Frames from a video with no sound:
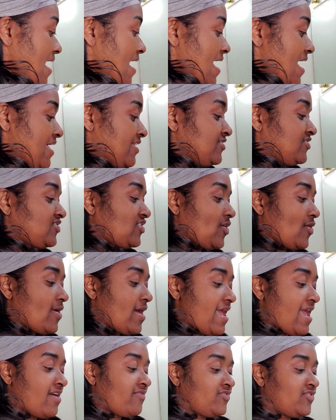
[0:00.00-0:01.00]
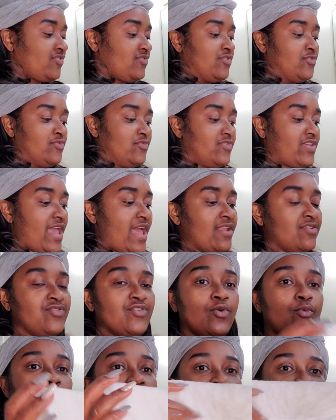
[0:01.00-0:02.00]
And so after you've gotten
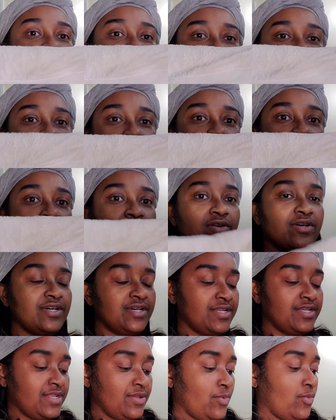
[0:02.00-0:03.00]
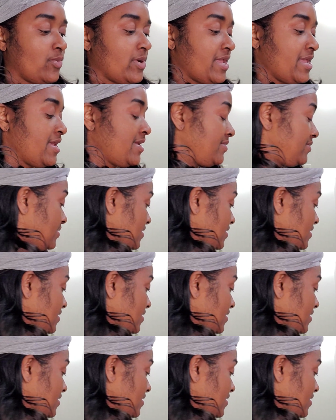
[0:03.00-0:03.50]
your white towel good and wet,